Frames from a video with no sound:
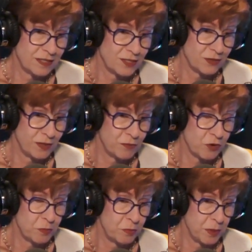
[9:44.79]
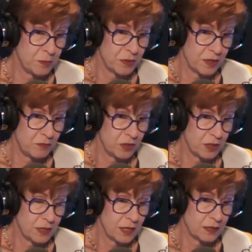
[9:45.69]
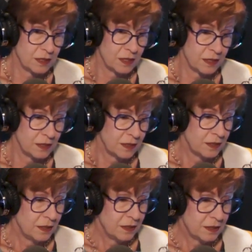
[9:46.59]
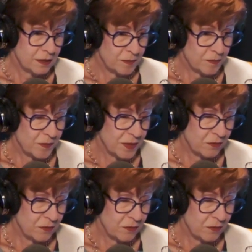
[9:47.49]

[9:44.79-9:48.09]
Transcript: it's a great group of people i'm really glad that i um,